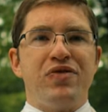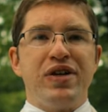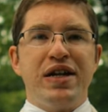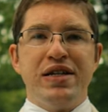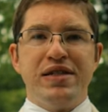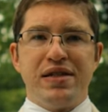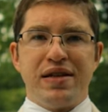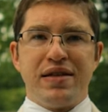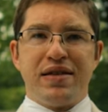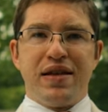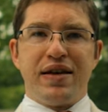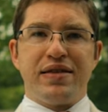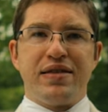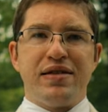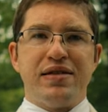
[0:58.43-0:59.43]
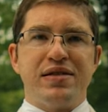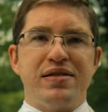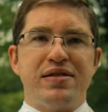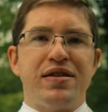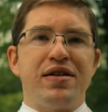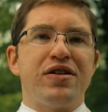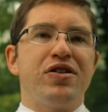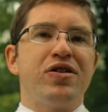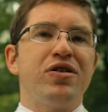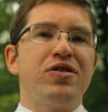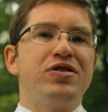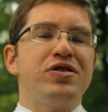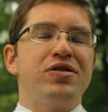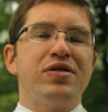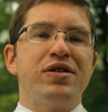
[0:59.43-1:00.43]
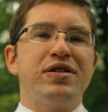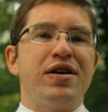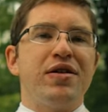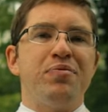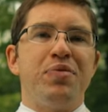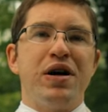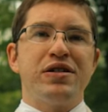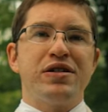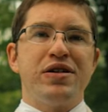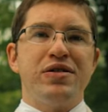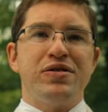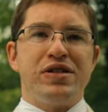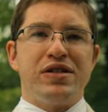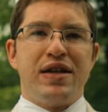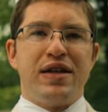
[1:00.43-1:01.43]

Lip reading: of an incident like this that occurred during Don Bosco's